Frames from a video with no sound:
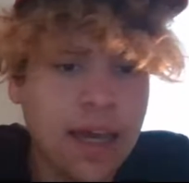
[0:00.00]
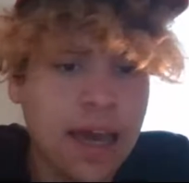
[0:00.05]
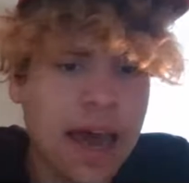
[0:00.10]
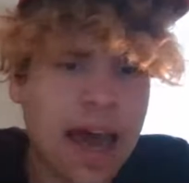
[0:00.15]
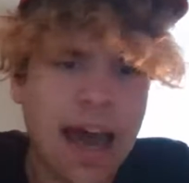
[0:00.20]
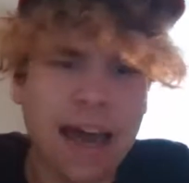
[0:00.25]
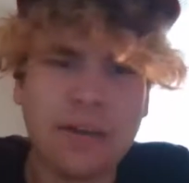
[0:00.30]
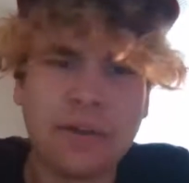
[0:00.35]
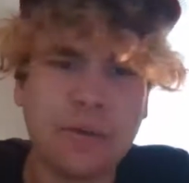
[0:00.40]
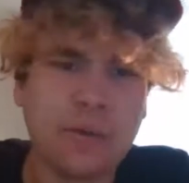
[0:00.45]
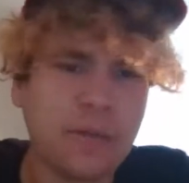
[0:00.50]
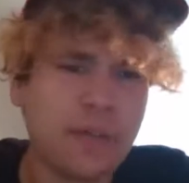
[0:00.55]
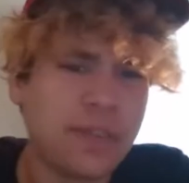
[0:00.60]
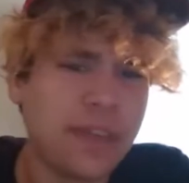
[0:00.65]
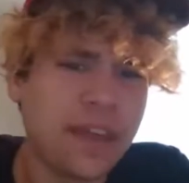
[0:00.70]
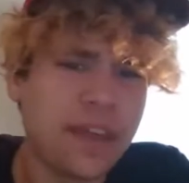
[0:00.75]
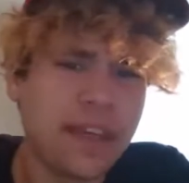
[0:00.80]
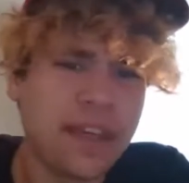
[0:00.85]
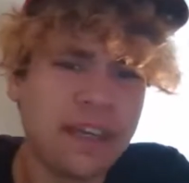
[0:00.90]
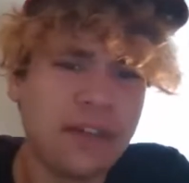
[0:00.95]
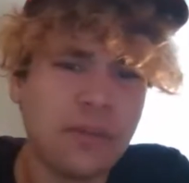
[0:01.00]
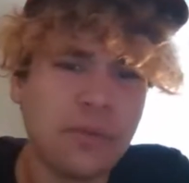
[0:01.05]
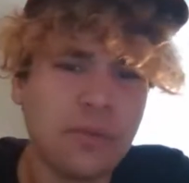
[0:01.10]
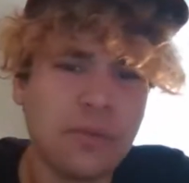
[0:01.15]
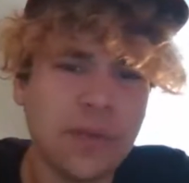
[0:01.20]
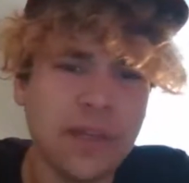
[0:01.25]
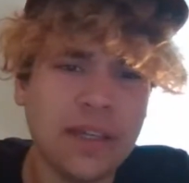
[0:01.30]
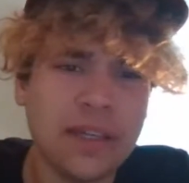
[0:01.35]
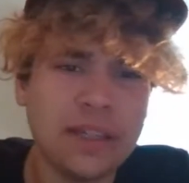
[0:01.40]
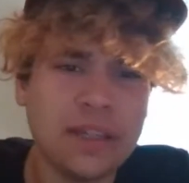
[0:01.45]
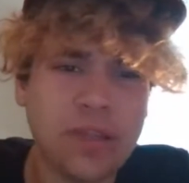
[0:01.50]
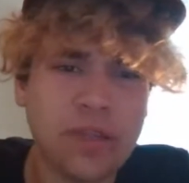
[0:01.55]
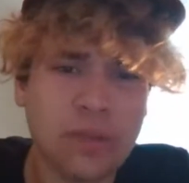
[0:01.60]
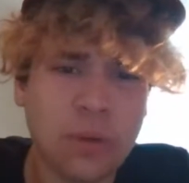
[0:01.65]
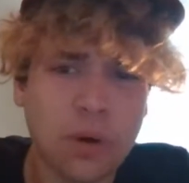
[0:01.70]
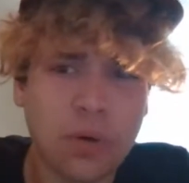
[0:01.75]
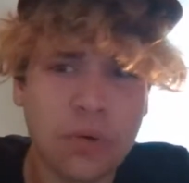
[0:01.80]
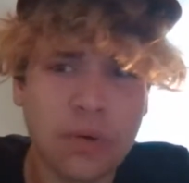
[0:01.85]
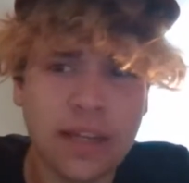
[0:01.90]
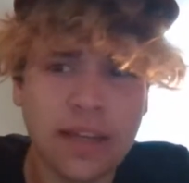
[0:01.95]
I don't think he'll be
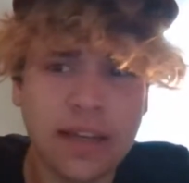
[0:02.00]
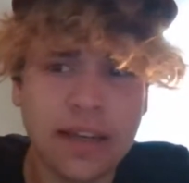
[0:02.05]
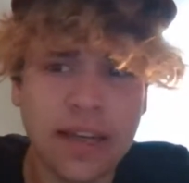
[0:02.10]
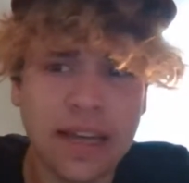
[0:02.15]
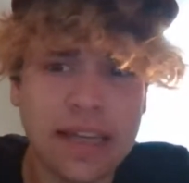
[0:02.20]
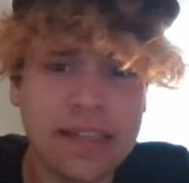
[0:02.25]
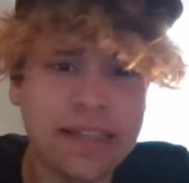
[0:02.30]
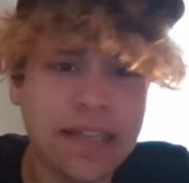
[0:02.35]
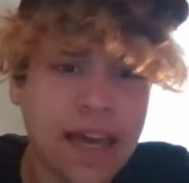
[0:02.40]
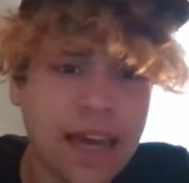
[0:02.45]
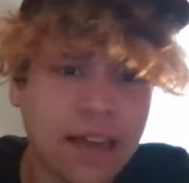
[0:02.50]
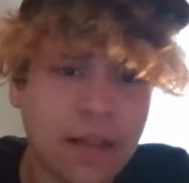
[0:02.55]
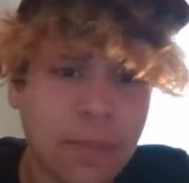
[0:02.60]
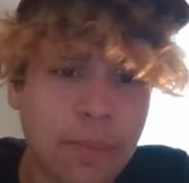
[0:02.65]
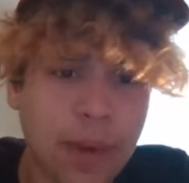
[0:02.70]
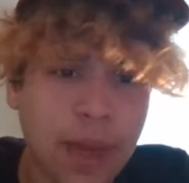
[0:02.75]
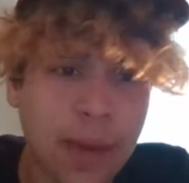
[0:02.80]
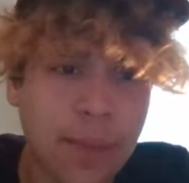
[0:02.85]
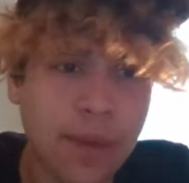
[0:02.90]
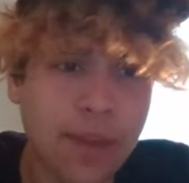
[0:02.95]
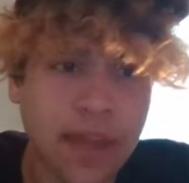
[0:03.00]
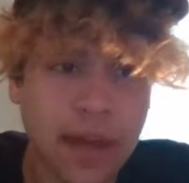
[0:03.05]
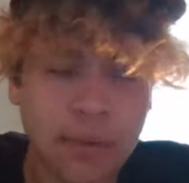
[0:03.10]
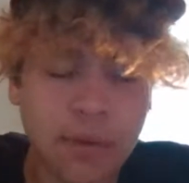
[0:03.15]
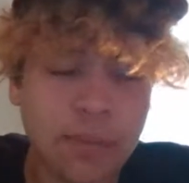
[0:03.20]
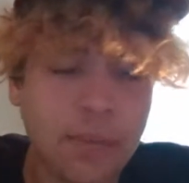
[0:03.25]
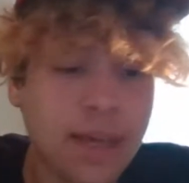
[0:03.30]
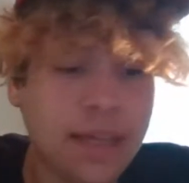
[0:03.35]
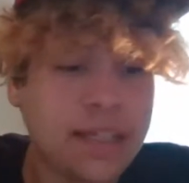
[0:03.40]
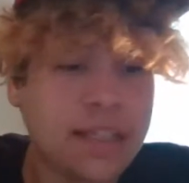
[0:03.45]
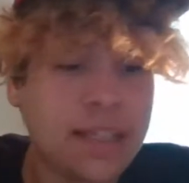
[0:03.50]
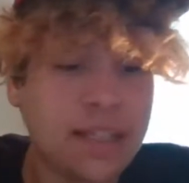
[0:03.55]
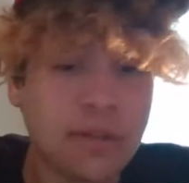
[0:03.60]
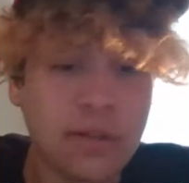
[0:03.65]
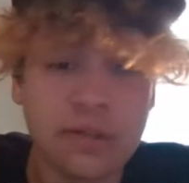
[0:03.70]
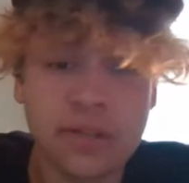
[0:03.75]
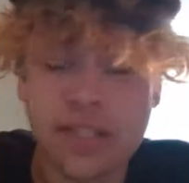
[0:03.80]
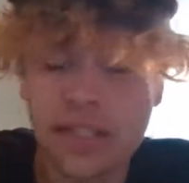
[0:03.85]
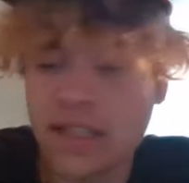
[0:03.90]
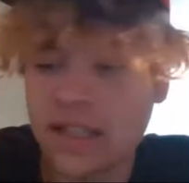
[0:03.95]
thrown in against Alabama. That would make
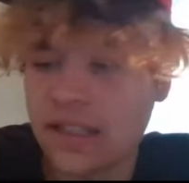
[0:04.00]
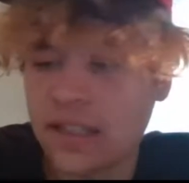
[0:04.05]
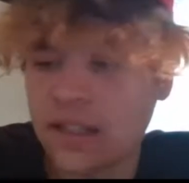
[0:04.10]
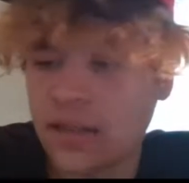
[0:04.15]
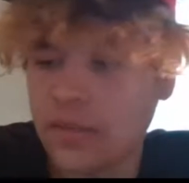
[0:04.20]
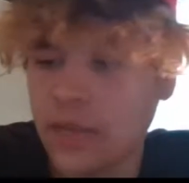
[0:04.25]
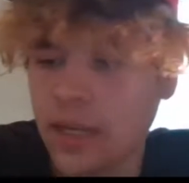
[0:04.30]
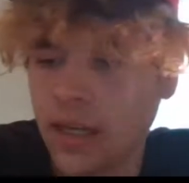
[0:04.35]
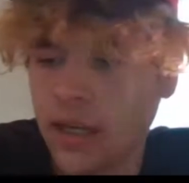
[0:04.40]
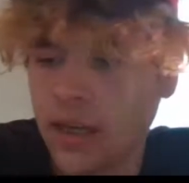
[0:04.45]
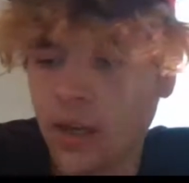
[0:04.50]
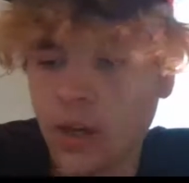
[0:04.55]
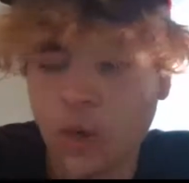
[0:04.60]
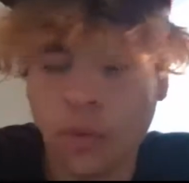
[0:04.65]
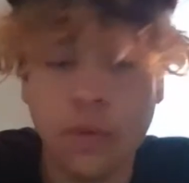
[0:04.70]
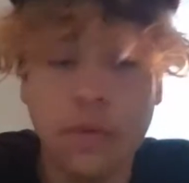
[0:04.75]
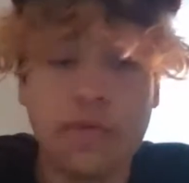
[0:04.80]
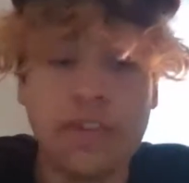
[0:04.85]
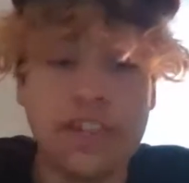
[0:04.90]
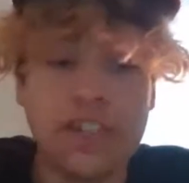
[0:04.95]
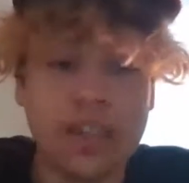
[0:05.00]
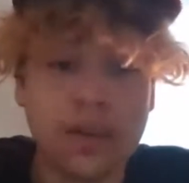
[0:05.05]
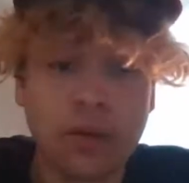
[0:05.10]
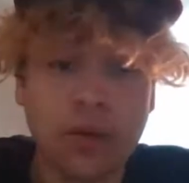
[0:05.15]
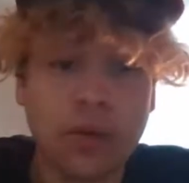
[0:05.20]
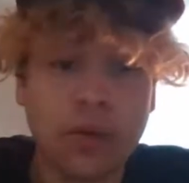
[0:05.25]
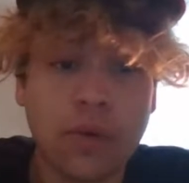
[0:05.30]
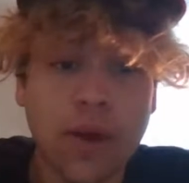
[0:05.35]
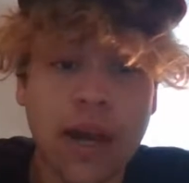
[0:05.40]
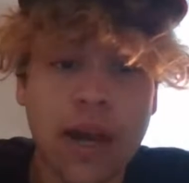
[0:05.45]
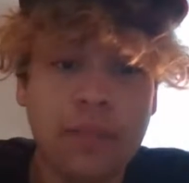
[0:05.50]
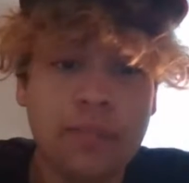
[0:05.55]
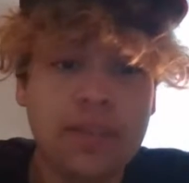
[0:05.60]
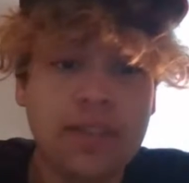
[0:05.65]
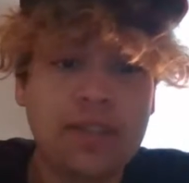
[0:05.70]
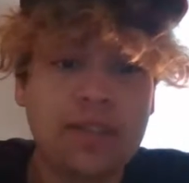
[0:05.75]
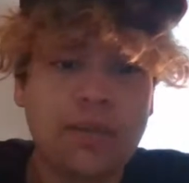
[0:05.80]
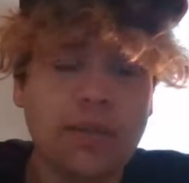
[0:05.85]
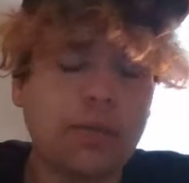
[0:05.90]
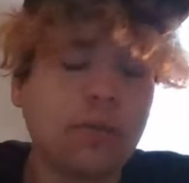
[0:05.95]
0 sense to me. With 0
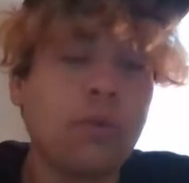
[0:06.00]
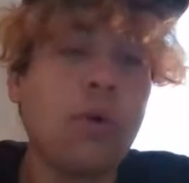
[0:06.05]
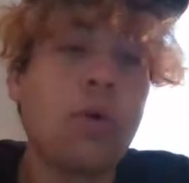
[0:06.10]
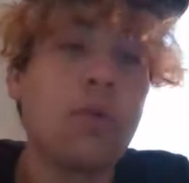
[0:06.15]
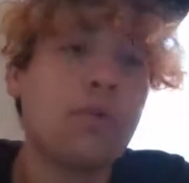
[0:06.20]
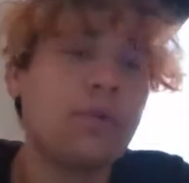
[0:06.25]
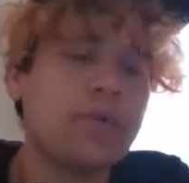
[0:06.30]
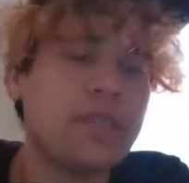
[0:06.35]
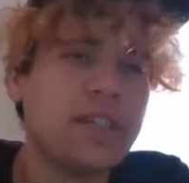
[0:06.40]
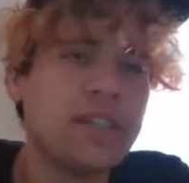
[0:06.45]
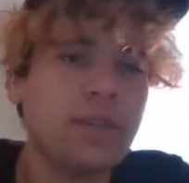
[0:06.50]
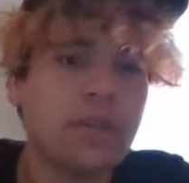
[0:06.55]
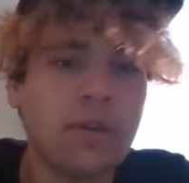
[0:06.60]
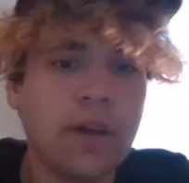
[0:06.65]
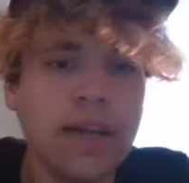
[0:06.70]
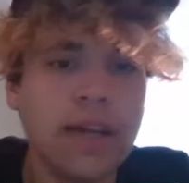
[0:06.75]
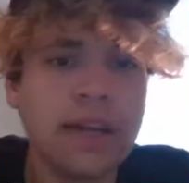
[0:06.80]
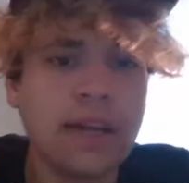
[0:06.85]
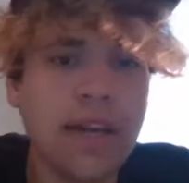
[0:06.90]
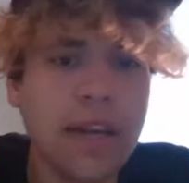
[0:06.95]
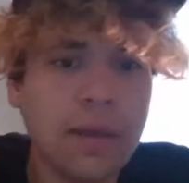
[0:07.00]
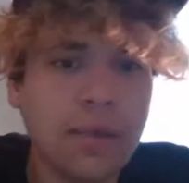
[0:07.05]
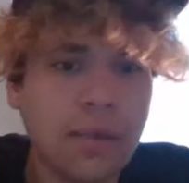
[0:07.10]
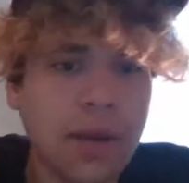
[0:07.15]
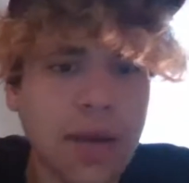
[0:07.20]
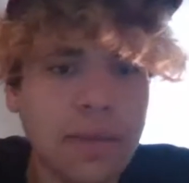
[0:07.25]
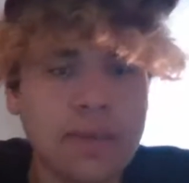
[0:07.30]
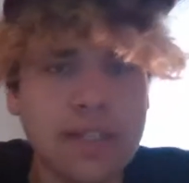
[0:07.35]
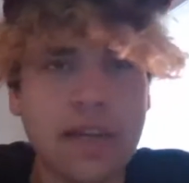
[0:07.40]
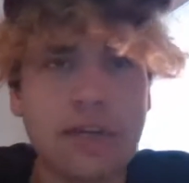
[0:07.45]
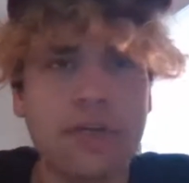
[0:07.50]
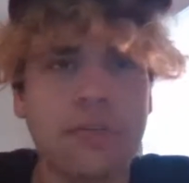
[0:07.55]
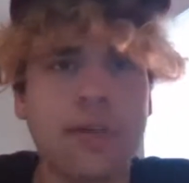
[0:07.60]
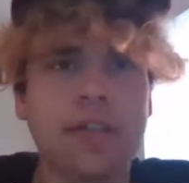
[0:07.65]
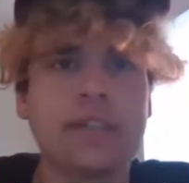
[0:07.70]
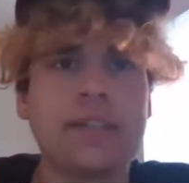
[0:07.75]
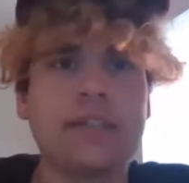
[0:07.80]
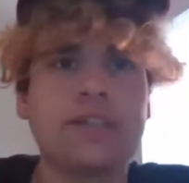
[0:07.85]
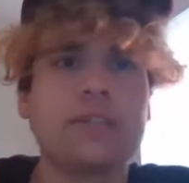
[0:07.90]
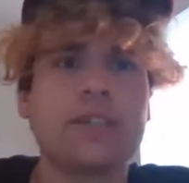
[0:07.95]
reps, 0 in-game reps, that would make
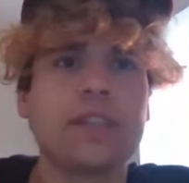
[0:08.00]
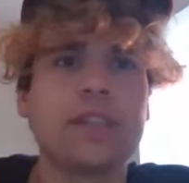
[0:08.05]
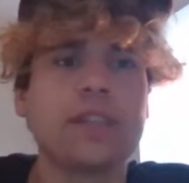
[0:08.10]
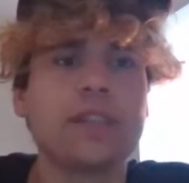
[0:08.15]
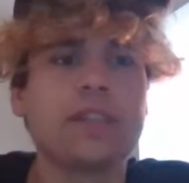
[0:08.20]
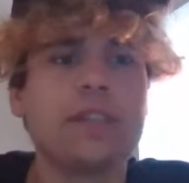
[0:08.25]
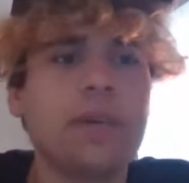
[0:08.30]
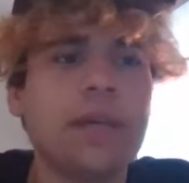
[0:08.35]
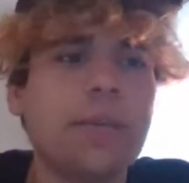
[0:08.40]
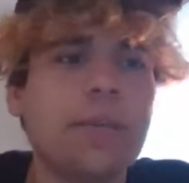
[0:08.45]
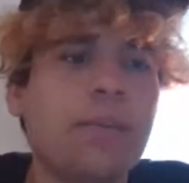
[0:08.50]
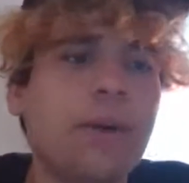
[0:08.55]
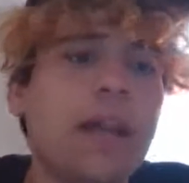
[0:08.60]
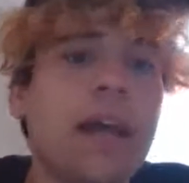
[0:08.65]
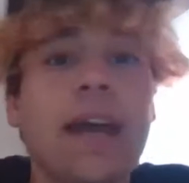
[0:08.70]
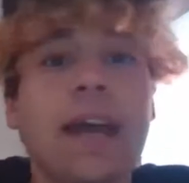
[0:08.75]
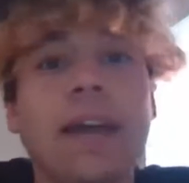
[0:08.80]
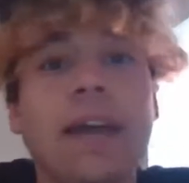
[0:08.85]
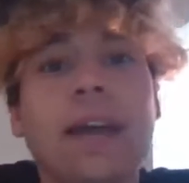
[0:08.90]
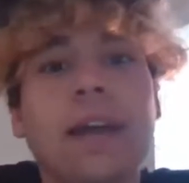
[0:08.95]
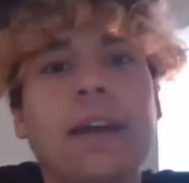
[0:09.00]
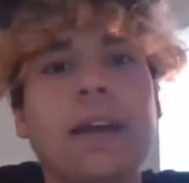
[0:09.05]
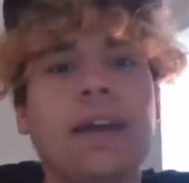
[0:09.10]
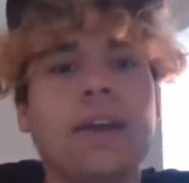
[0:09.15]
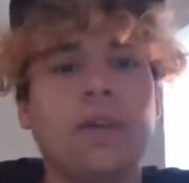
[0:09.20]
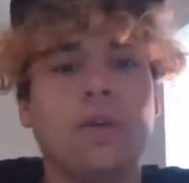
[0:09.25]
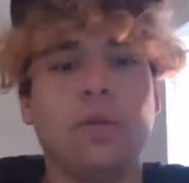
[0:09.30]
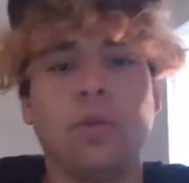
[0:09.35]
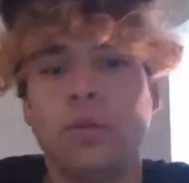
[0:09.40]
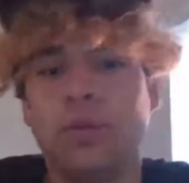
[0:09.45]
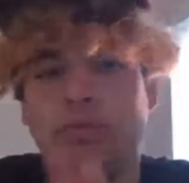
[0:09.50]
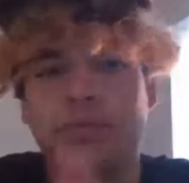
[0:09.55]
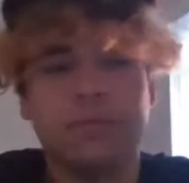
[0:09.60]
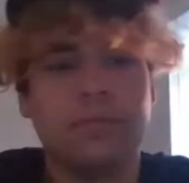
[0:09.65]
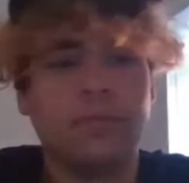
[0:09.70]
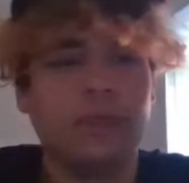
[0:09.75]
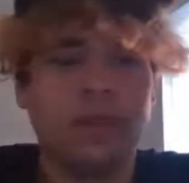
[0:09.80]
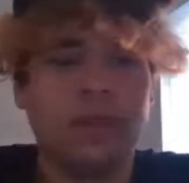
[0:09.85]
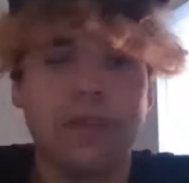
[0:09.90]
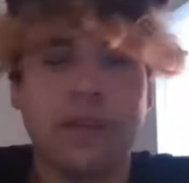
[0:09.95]
0 sense to me. But hey, what
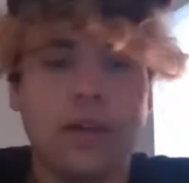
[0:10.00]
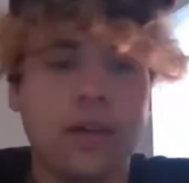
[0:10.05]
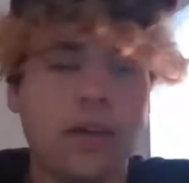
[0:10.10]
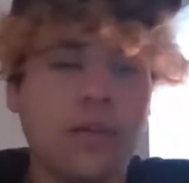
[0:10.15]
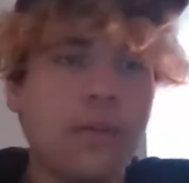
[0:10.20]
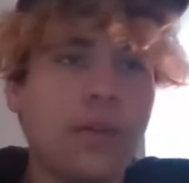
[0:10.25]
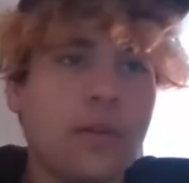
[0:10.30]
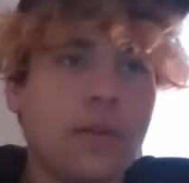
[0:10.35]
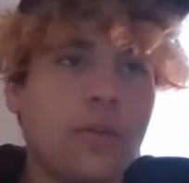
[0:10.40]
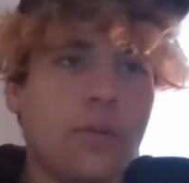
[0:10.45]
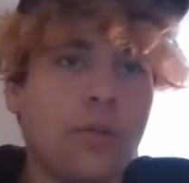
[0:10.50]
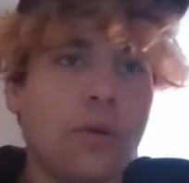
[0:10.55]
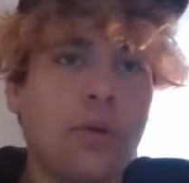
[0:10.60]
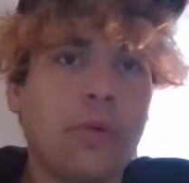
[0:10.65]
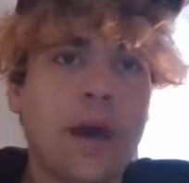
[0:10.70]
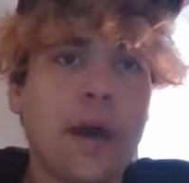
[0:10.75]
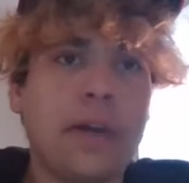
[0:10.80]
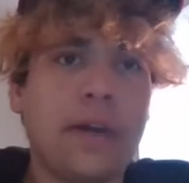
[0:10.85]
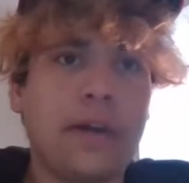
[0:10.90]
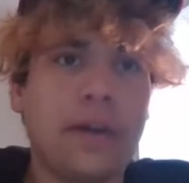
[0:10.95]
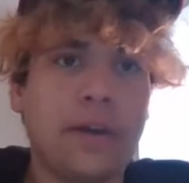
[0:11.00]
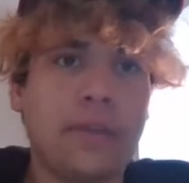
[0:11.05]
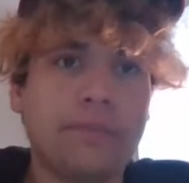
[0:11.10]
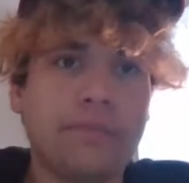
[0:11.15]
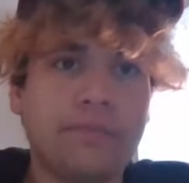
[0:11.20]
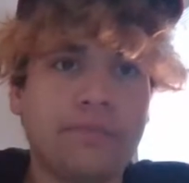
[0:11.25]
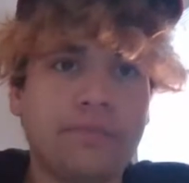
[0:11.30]
do I know?